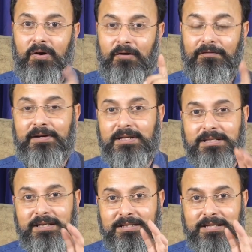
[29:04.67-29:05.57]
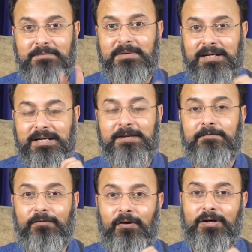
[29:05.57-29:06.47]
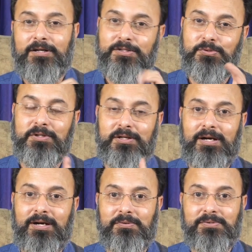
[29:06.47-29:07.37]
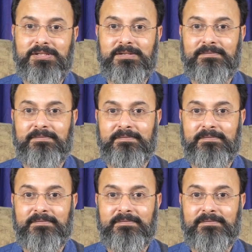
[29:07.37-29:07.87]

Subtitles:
Offering some green fodder to the cows.